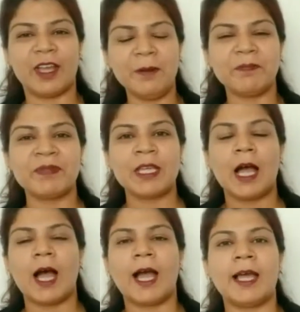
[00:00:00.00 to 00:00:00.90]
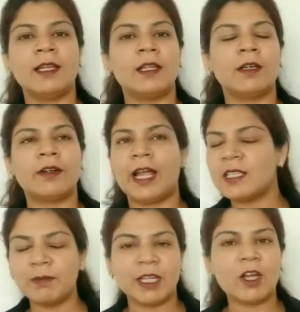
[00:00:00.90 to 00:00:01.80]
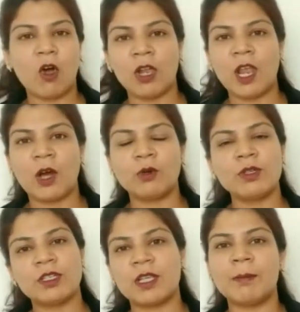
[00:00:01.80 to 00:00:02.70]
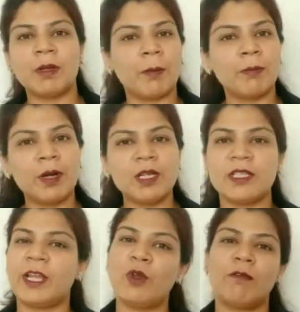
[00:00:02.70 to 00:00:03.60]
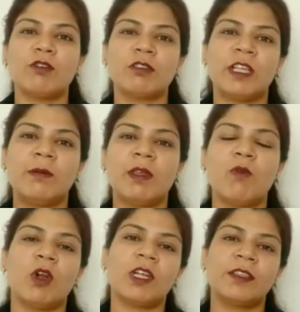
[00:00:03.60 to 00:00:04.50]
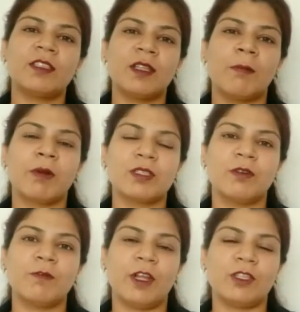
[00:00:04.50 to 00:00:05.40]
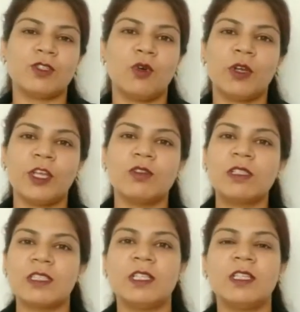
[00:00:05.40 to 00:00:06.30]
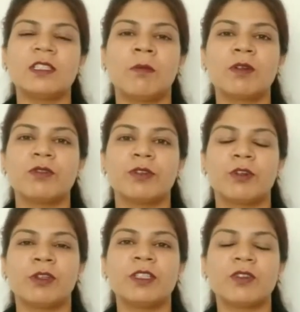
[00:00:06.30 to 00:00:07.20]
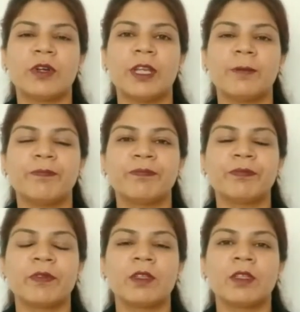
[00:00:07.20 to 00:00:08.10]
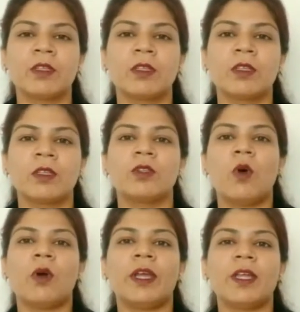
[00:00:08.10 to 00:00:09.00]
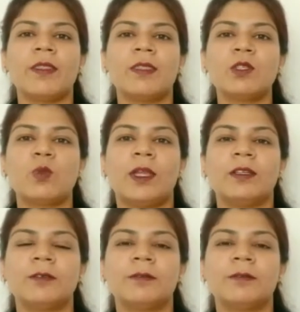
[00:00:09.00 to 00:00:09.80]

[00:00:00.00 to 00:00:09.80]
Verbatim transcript: Okay, I'll uh, randomly call out some numbers and you have to tell me what are these numbers in French. Okay, you'll see these numbers written on the screen. Okay, this one.